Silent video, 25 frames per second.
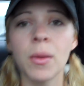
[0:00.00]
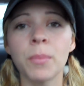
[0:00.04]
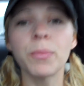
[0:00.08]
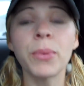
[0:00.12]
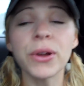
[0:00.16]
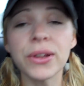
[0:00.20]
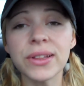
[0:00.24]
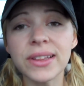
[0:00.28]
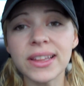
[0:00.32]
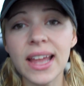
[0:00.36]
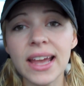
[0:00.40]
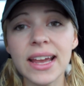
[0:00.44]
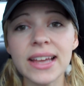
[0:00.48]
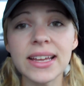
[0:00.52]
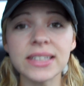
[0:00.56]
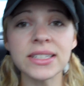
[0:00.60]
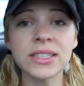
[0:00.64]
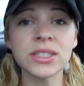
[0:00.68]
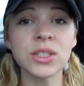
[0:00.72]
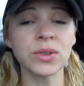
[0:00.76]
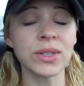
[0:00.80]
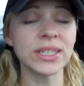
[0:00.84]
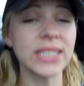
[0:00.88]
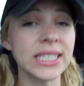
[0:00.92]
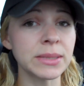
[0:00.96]

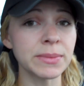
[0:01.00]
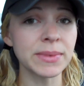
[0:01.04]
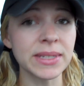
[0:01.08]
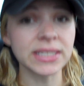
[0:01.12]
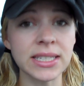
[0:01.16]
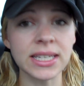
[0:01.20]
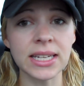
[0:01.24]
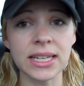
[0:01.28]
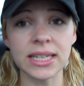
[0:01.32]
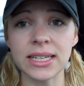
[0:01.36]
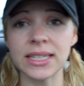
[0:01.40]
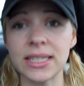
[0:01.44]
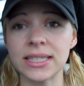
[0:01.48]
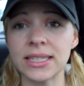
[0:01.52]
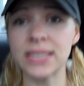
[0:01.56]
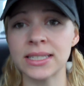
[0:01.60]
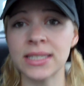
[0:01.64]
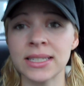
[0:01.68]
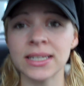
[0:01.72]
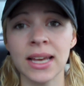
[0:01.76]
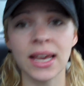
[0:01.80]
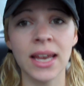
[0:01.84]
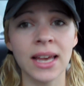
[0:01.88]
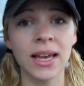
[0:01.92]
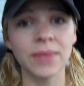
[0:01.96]
Birthdays,
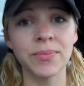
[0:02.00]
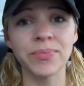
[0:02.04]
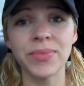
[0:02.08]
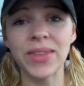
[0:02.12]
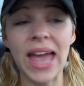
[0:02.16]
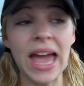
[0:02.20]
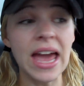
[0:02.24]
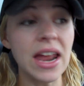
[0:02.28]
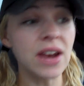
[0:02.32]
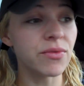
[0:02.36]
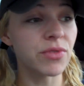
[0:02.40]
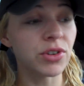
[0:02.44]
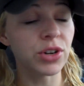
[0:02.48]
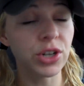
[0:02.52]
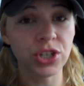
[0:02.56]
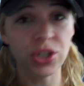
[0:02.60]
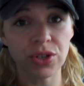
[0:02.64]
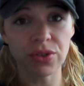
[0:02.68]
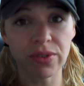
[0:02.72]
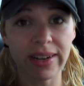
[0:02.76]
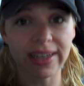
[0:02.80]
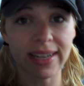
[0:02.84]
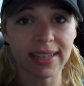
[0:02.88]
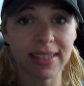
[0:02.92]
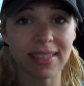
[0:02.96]
Christmases,
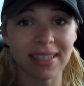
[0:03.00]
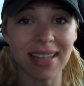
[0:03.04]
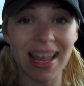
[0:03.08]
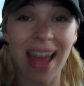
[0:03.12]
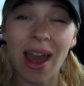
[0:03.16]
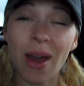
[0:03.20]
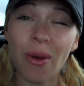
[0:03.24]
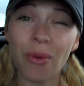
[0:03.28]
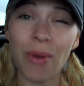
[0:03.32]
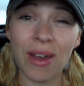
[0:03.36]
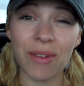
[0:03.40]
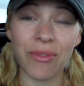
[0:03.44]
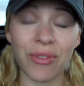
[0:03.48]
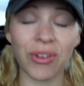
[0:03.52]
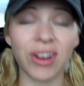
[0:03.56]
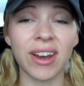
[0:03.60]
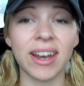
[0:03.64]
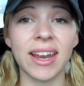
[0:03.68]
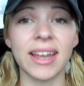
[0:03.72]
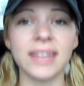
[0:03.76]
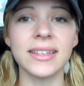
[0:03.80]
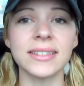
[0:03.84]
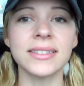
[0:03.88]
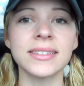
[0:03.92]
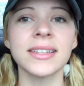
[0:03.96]
anniversaries, however
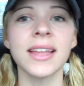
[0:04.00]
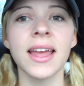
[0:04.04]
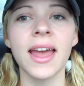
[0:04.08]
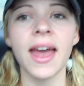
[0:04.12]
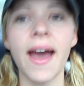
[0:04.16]
it is.